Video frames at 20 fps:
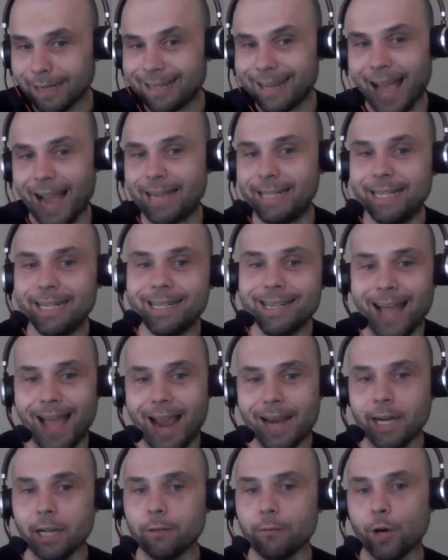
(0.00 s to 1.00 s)

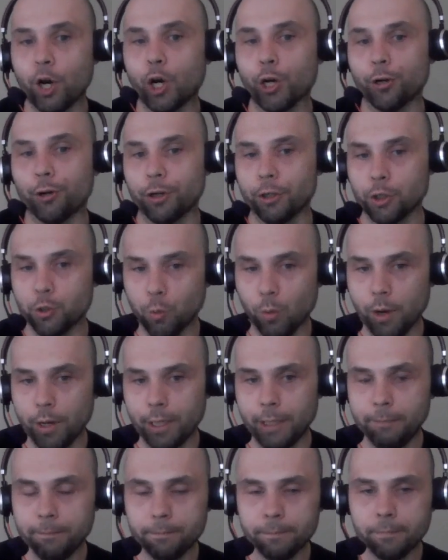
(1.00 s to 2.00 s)
99 out of
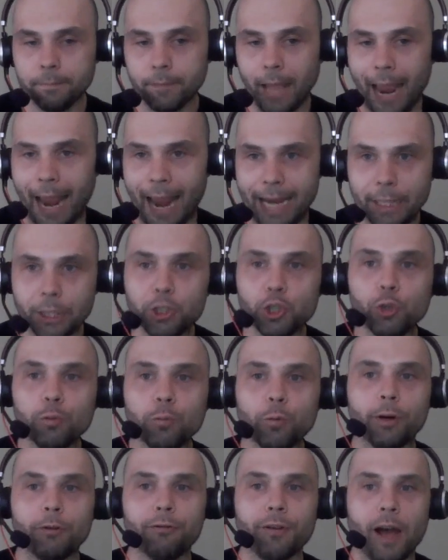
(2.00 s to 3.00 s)
120,
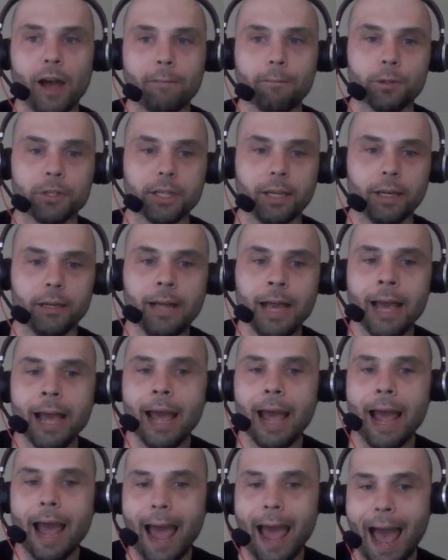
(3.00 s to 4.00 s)
82.5%,
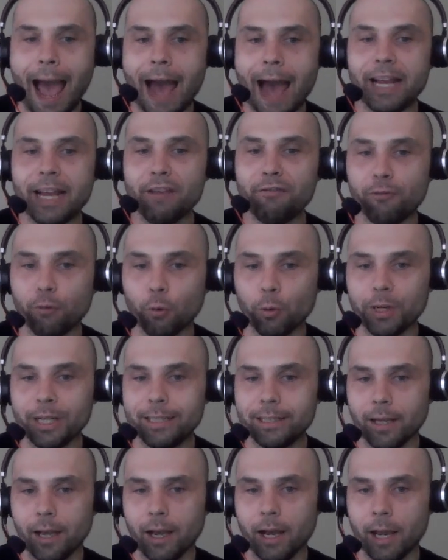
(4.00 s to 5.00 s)
had a
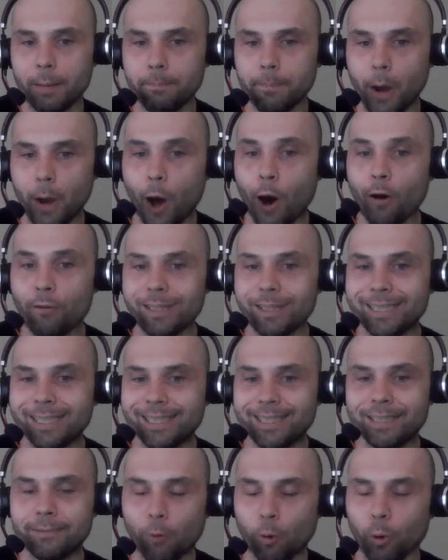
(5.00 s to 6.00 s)
40 time of
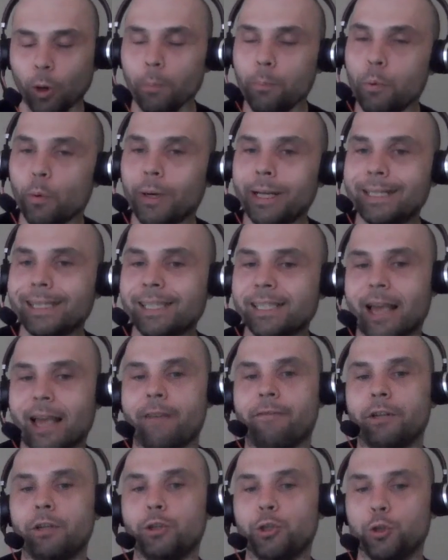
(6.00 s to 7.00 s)

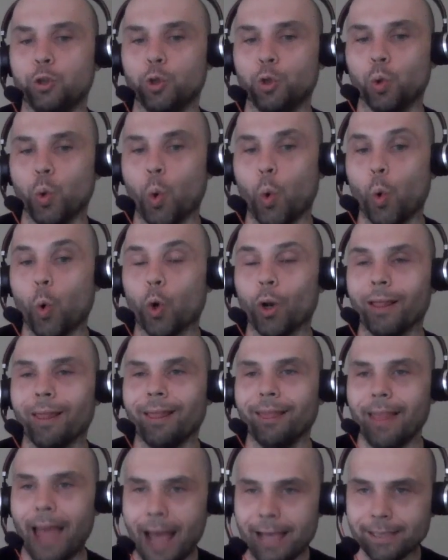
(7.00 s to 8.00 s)
4.72 or
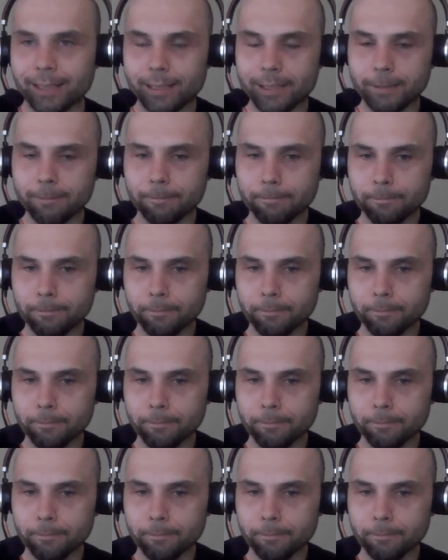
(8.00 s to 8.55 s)
less.